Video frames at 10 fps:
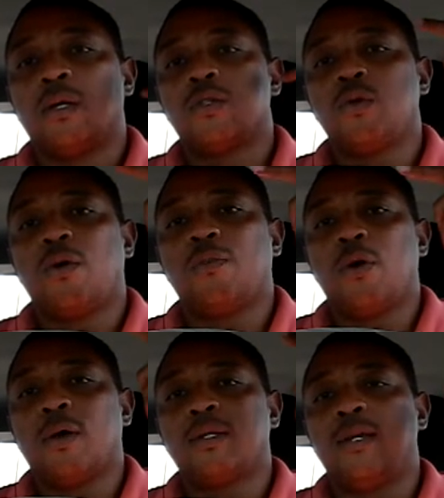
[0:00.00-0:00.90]
So you have
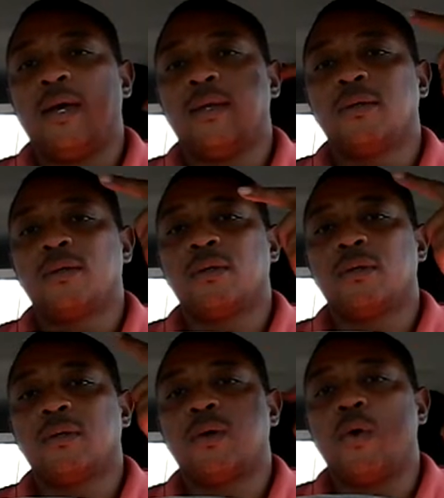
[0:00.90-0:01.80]
content
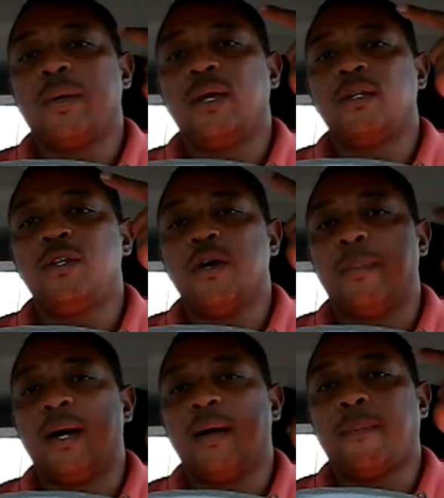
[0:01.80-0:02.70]
going into your
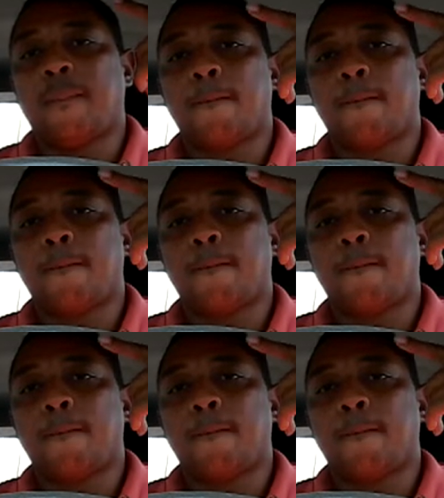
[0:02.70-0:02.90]
mind.